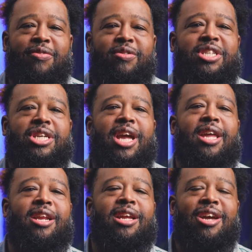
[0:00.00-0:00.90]
of
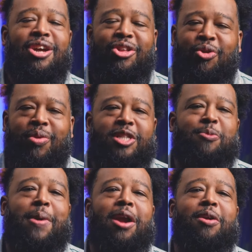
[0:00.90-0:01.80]
Christianity through
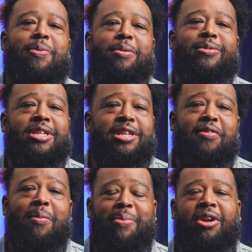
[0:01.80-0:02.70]
inspiring people to
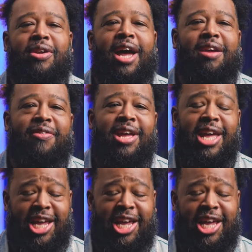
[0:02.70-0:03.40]
live a better life.